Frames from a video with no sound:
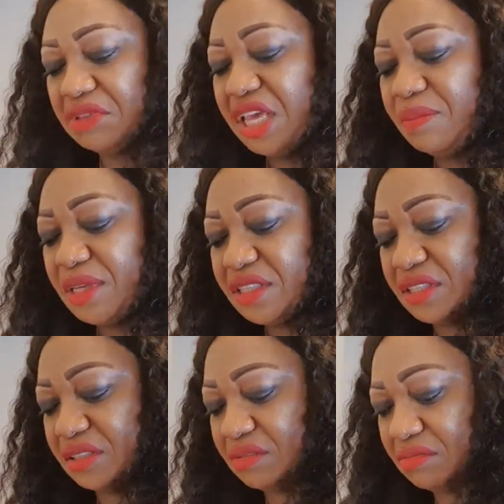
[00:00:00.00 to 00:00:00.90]
Name
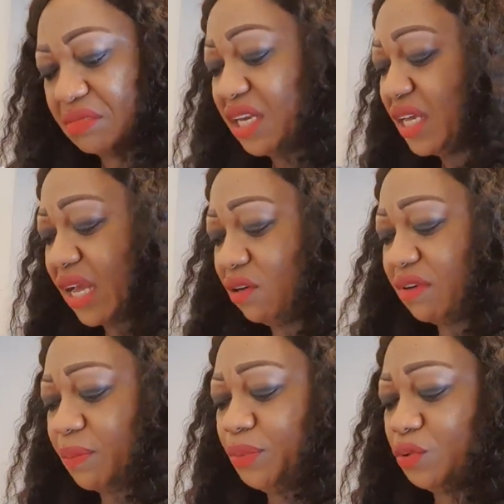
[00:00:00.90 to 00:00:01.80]
it, any kind of
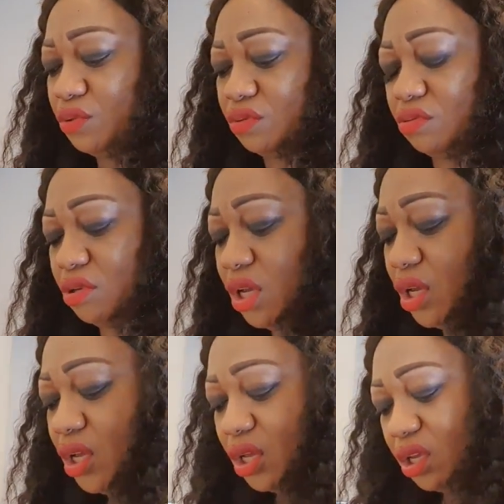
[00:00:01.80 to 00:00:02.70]

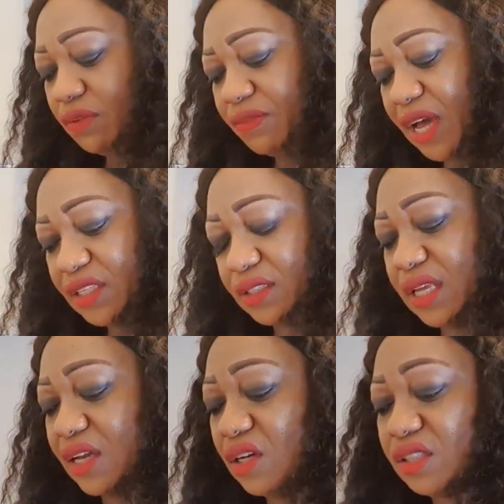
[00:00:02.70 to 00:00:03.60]
abuse. In fact,
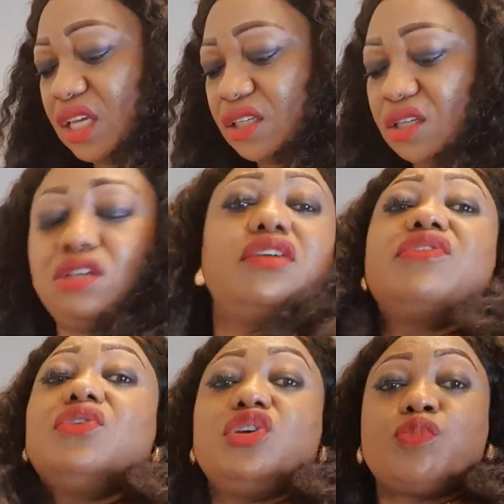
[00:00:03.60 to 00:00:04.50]
I don't think
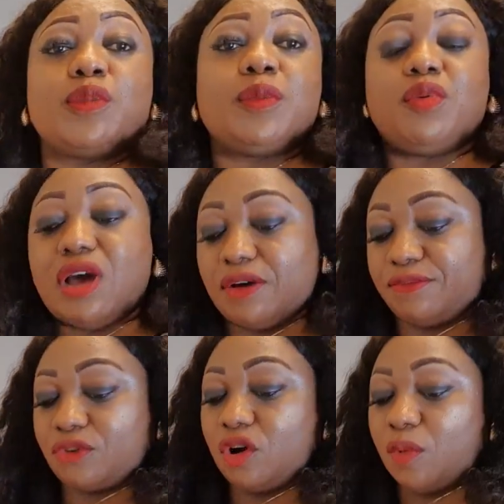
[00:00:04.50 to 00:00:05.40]
even Oyinbo people have
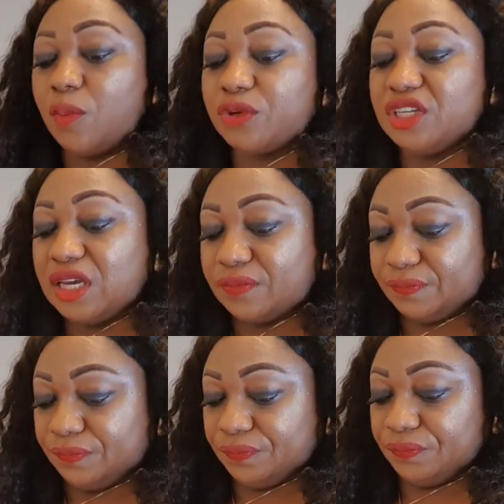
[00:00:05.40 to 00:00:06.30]
come up with
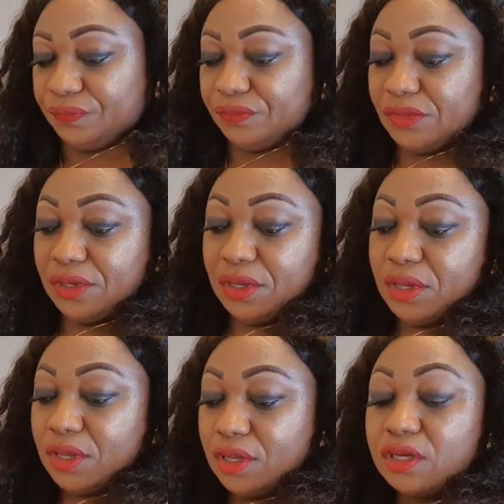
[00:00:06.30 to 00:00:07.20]

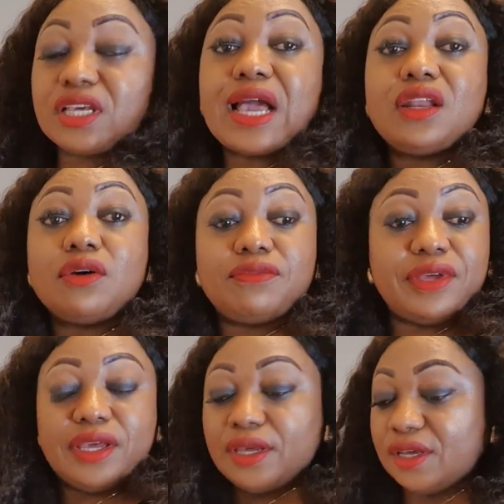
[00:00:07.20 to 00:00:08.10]
the kind of
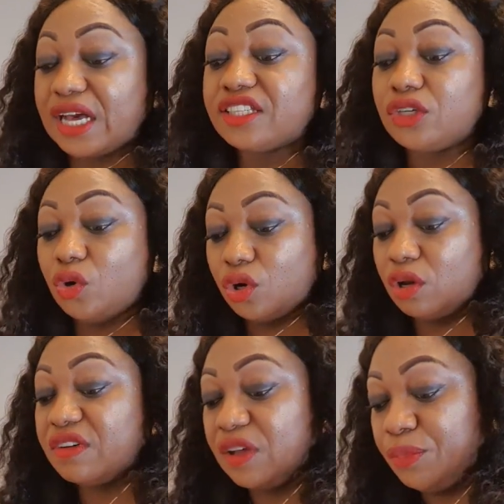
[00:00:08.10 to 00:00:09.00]
category
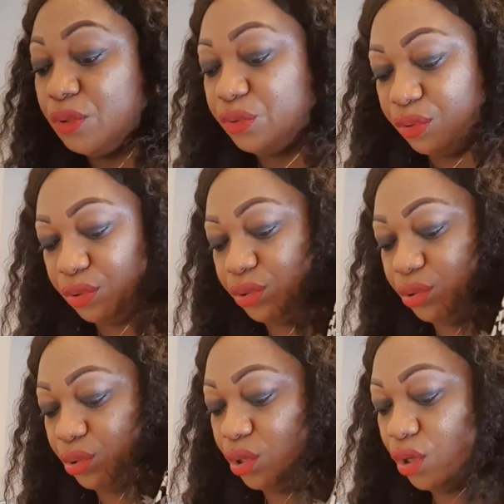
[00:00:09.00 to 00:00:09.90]
of
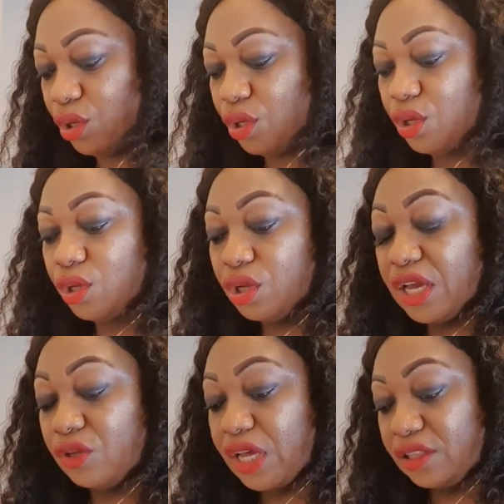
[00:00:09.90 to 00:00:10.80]
abuse
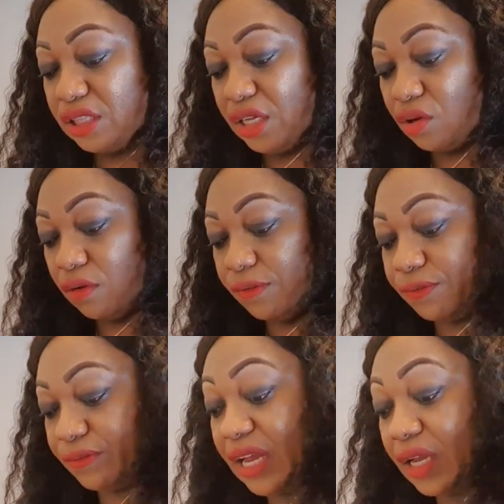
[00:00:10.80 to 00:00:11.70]
that you can think
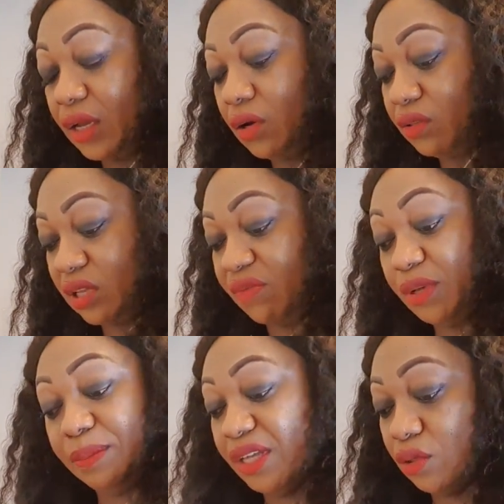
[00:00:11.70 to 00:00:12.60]
of that girls have
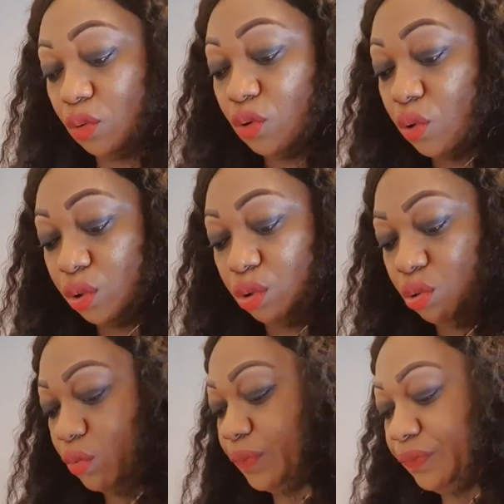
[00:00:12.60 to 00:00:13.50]
been meant to go through.